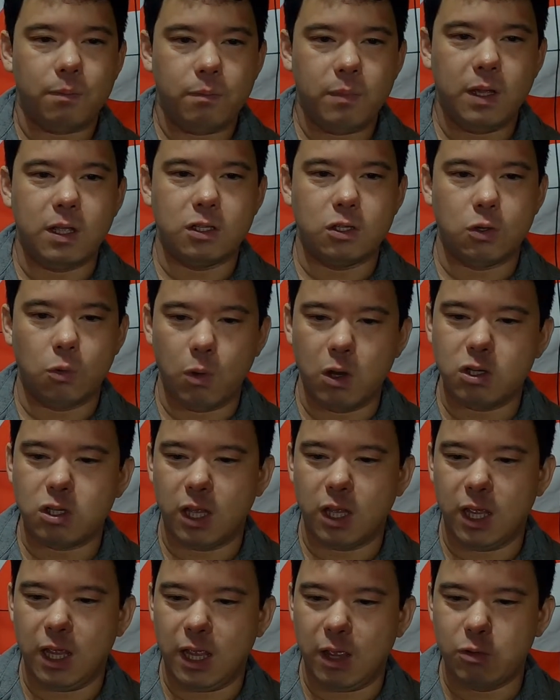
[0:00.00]
because
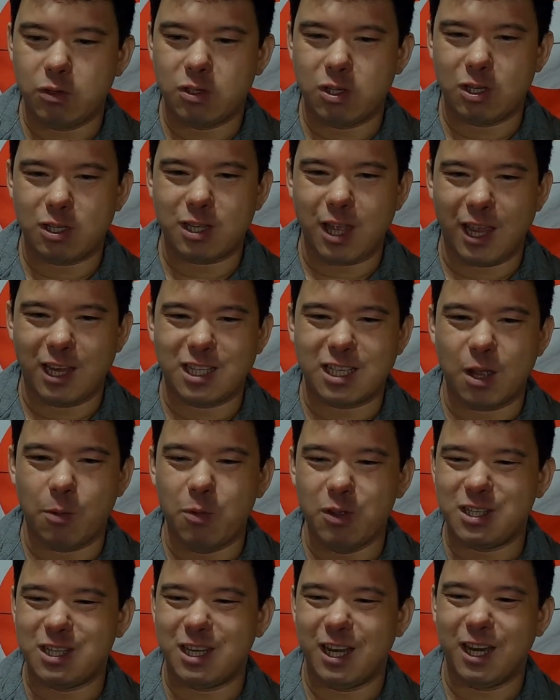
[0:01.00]
originally it was just like
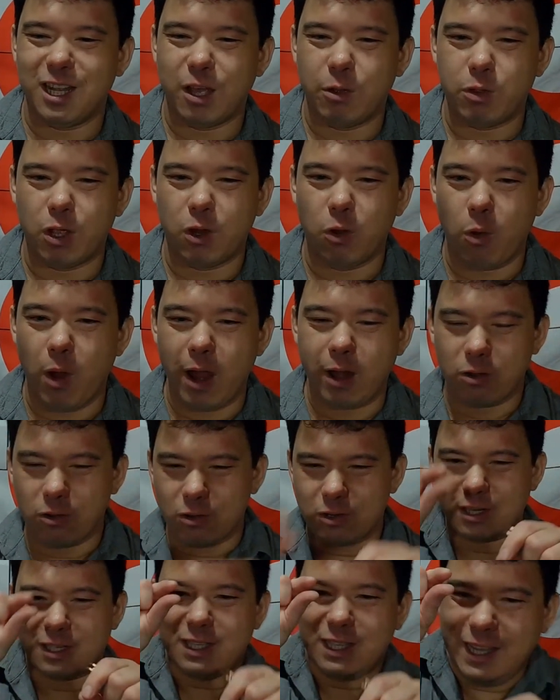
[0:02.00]
someone sitting there with a grinder and
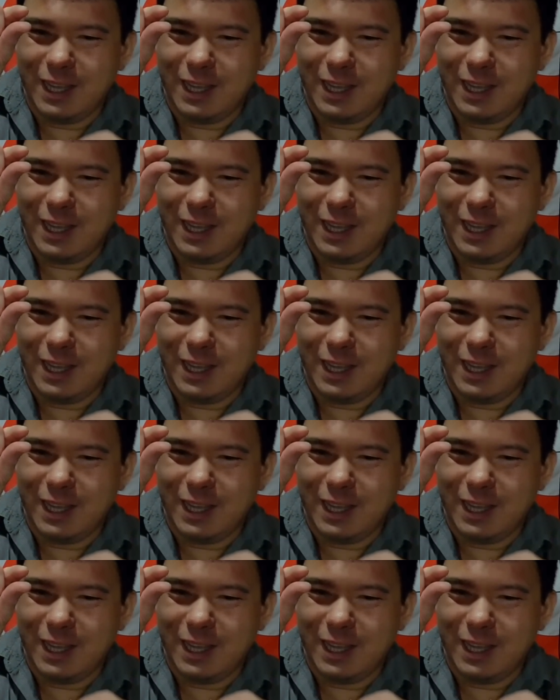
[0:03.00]
just